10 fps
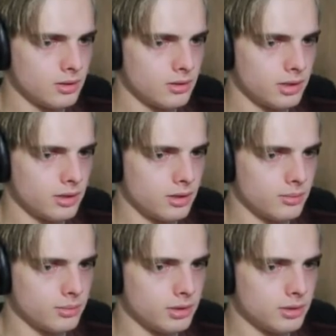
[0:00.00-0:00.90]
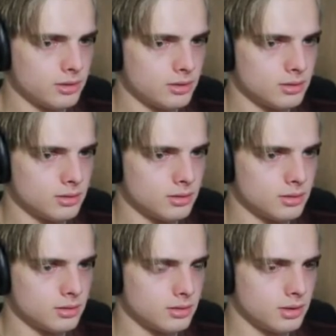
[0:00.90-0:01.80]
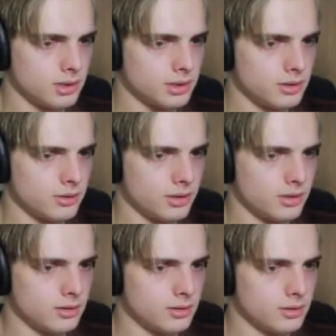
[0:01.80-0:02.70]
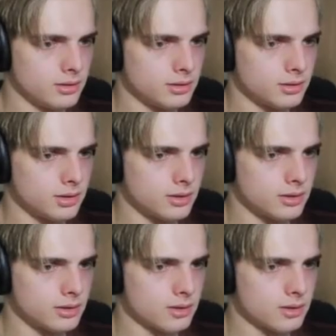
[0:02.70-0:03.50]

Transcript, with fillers: Dried up, you know? Did I say drank? It's okay.